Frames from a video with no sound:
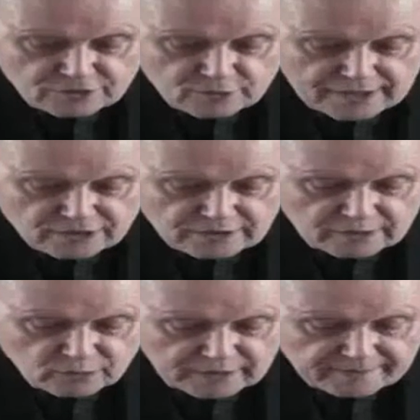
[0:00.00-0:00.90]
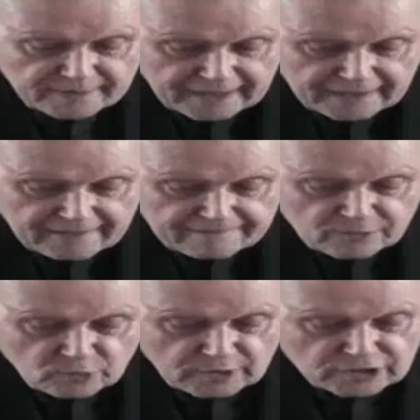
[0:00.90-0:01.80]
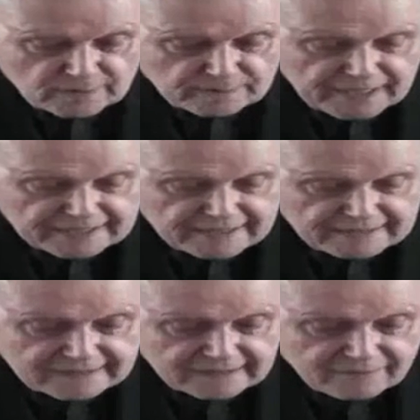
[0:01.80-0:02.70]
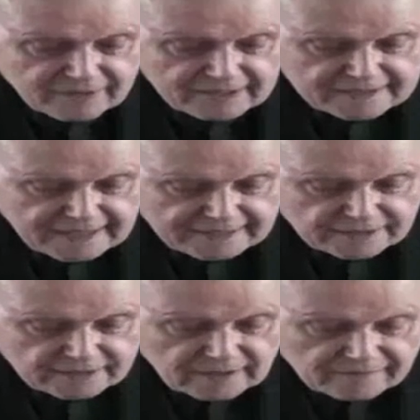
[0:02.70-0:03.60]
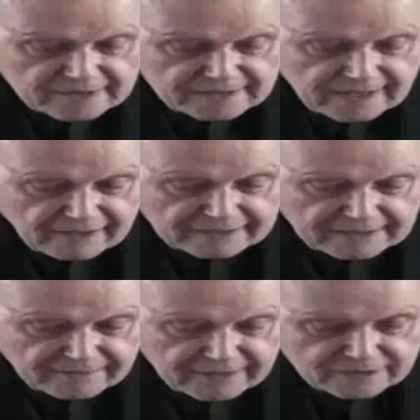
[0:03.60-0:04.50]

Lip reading: Bede makes the following observation about the situation at Whitby,